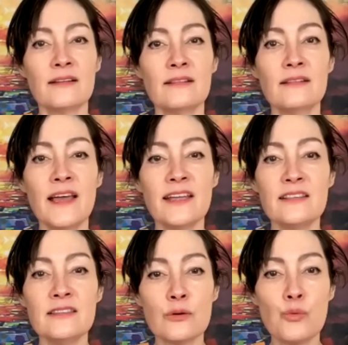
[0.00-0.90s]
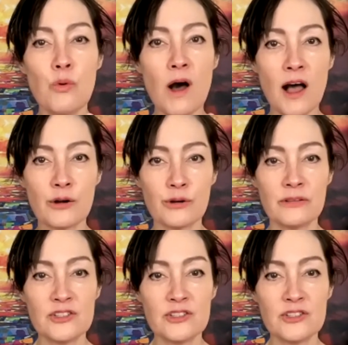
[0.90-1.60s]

Let the water, the